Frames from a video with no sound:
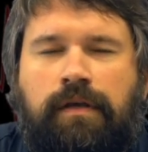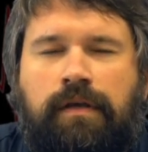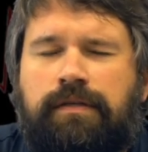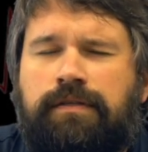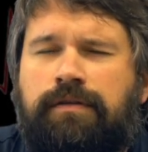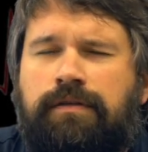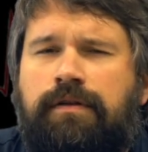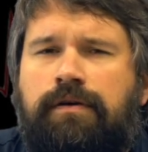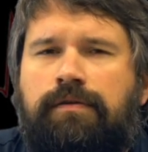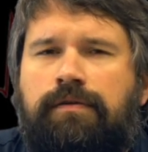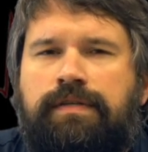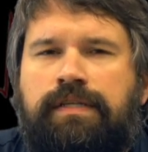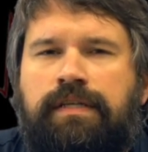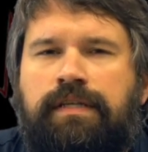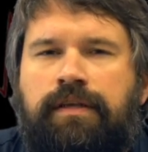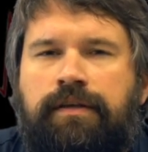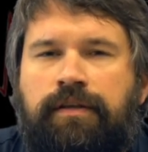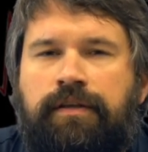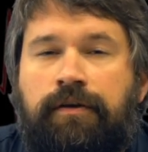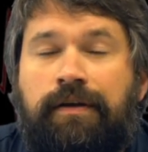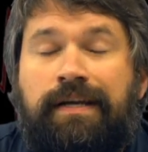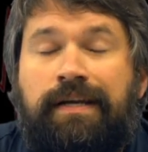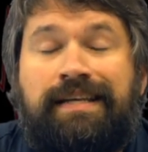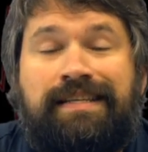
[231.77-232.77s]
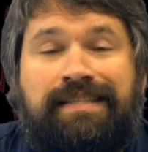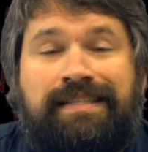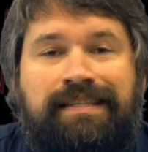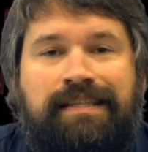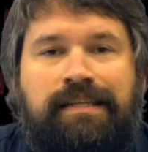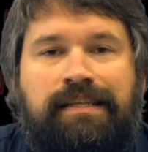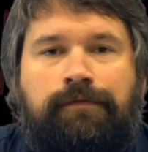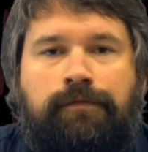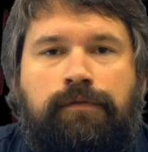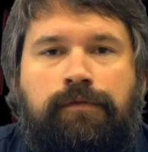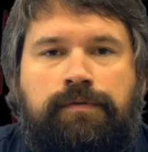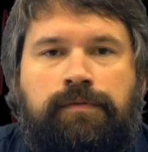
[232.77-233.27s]
So notice that there is a
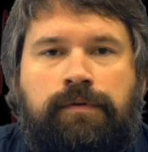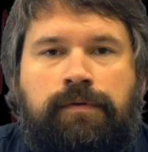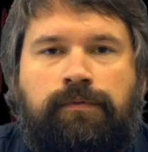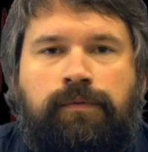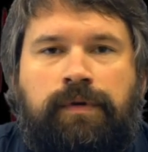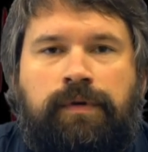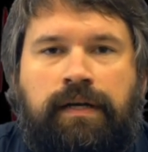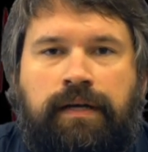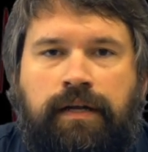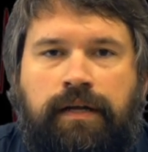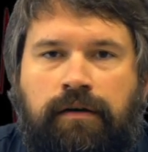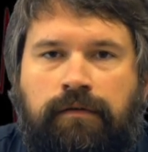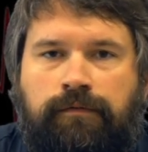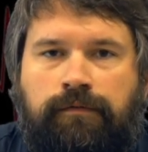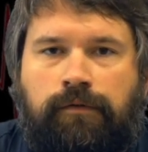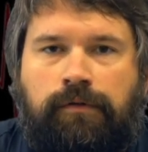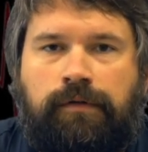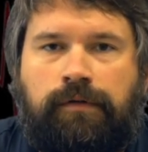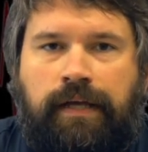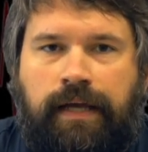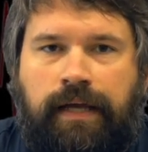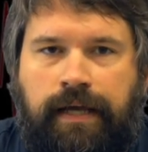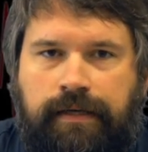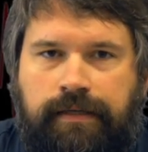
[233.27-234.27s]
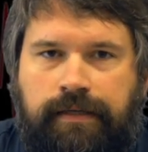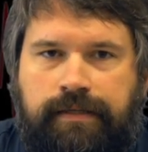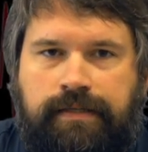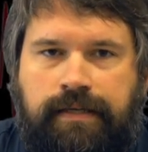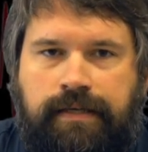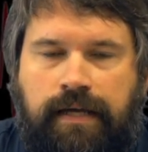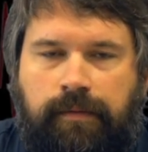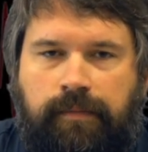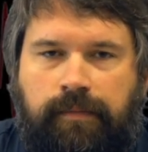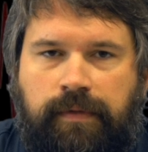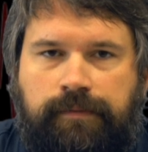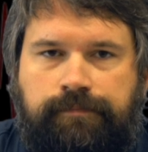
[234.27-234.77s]
difference between an interval and a
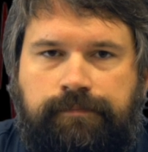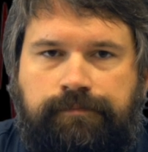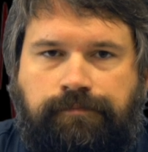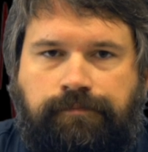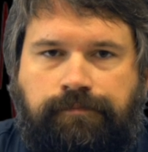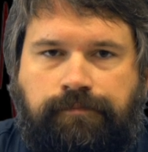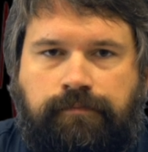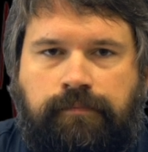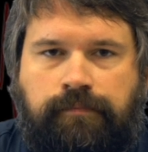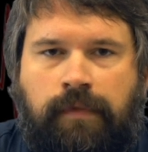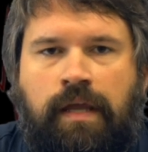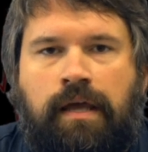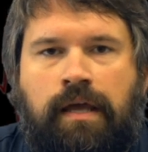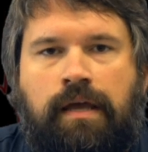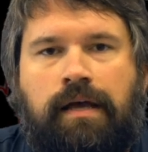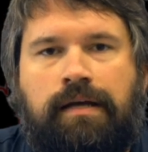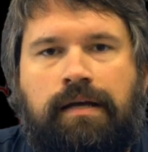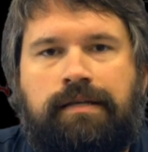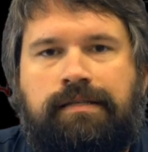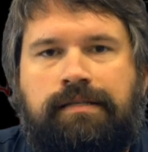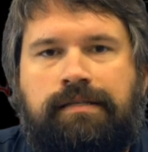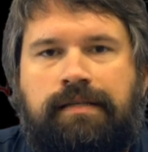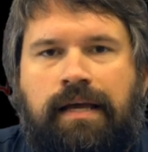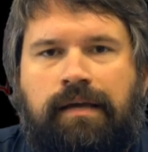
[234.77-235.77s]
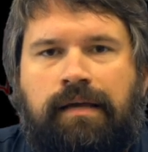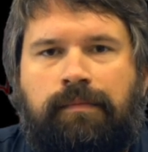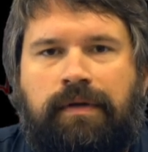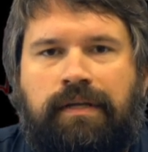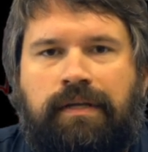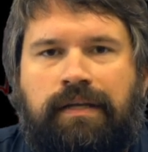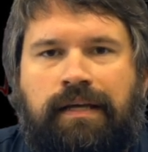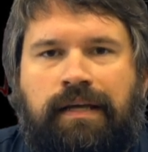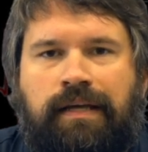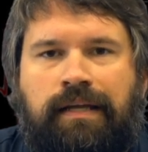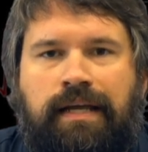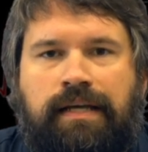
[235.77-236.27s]
segment. A
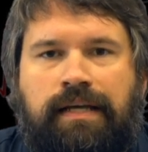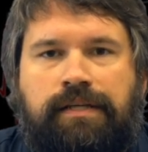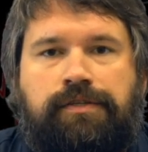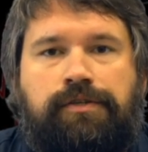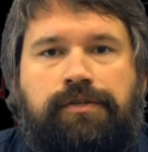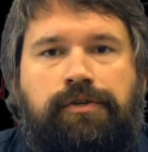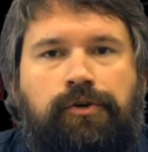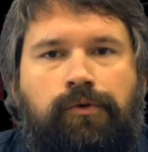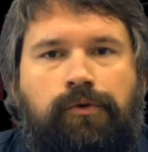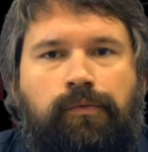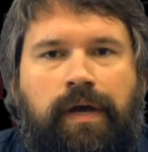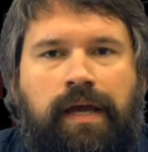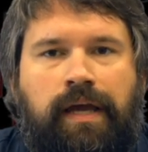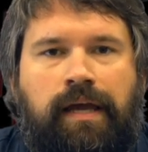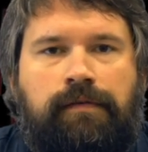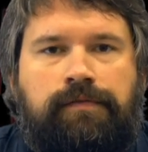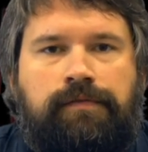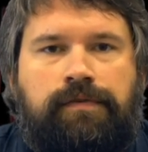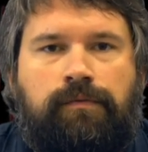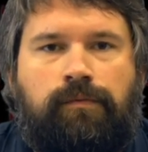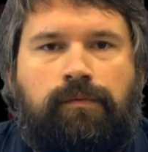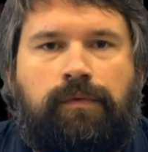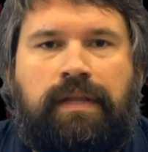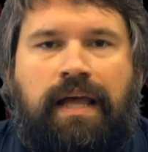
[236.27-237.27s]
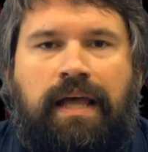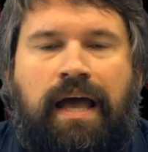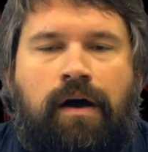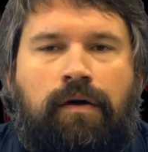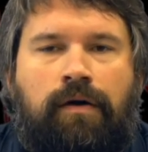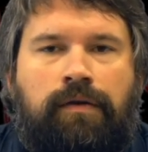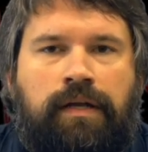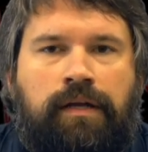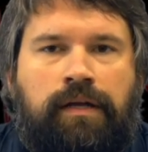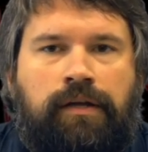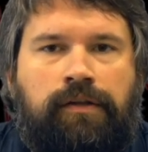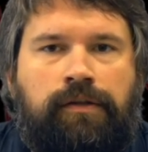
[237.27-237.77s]
segment connects 2 waves
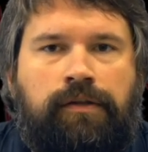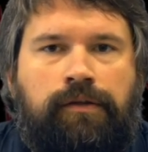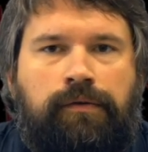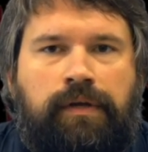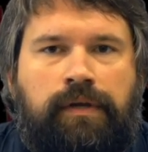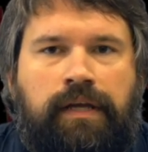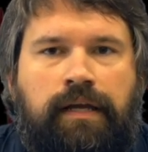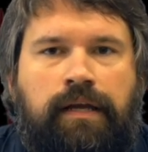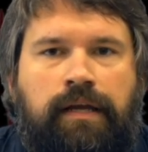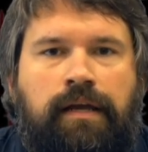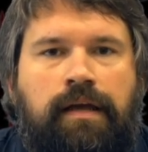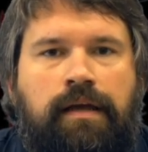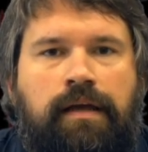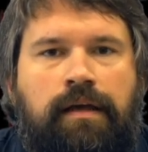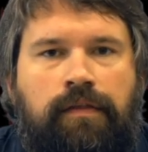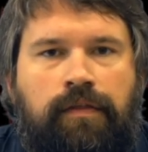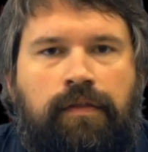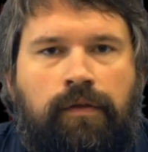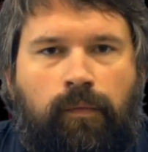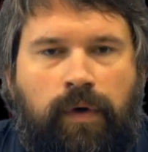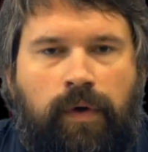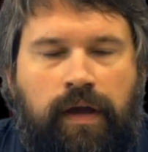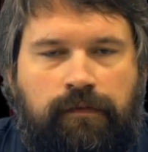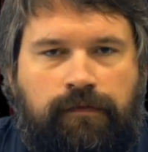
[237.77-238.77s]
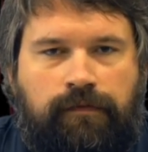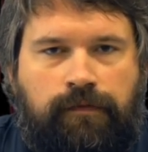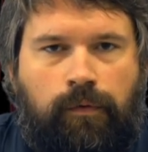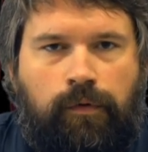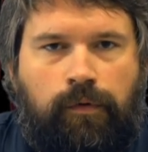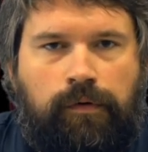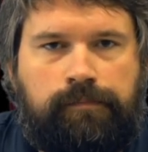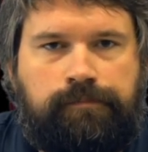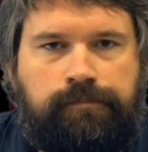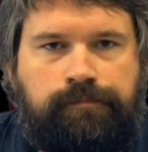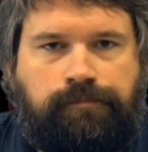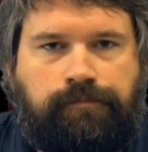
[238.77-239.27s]
without including the waveform.